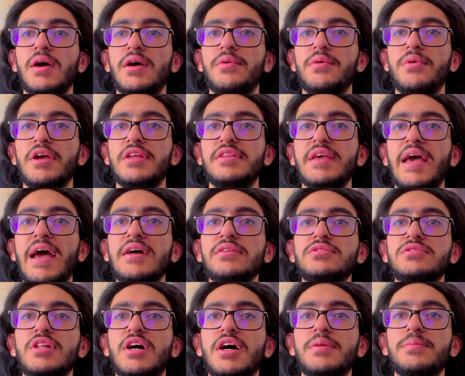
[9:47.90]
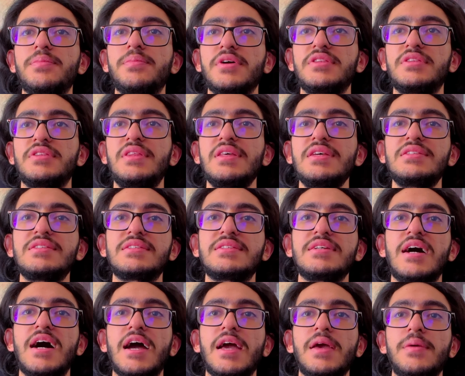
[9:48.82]
red outline, but this
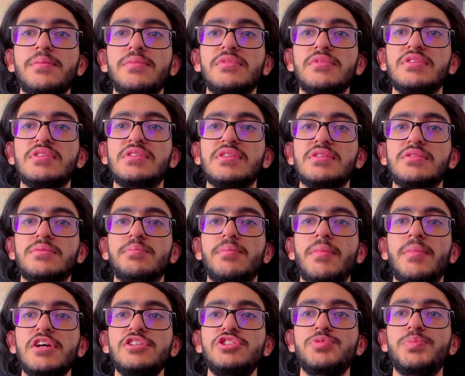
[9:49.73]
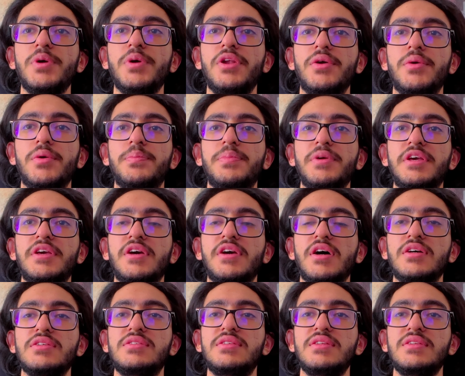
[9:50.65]
time this is much better
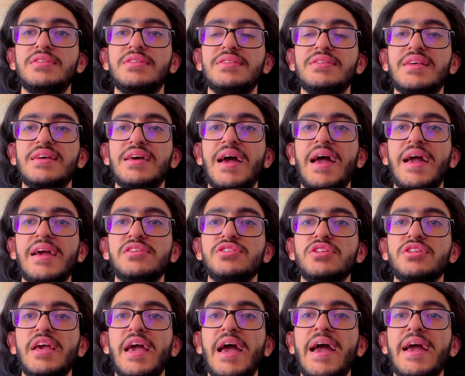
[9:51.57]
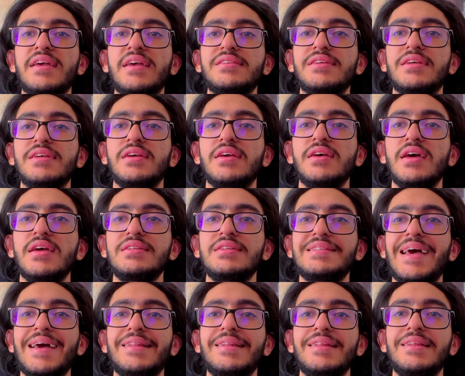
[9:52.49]
because this is actually acting
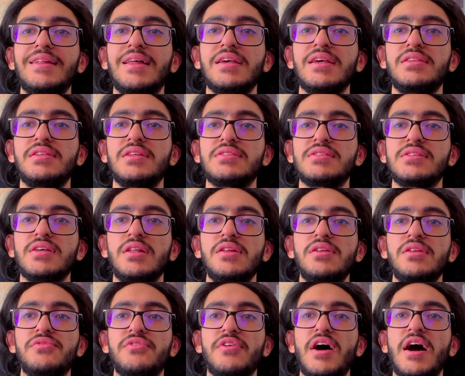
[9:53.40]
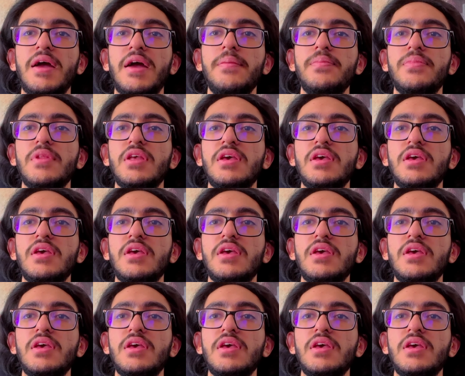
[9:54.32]
exactly like the solidify.